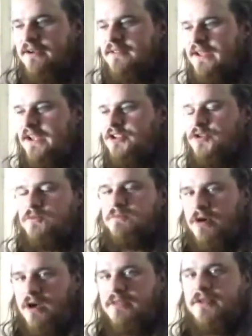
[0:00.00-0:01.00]
that you
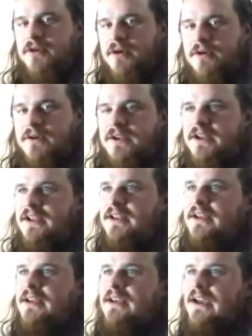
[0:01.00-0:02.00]
bought the coconut
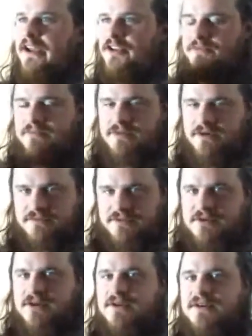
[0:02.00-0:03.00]
and you broke the
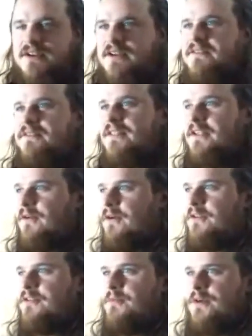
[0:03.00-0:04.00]
coconut so that all
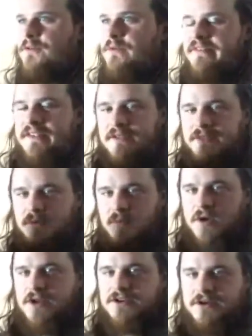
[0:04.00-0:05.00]
the milk was in the
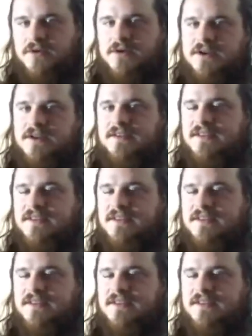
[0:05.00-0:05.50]
one coconut.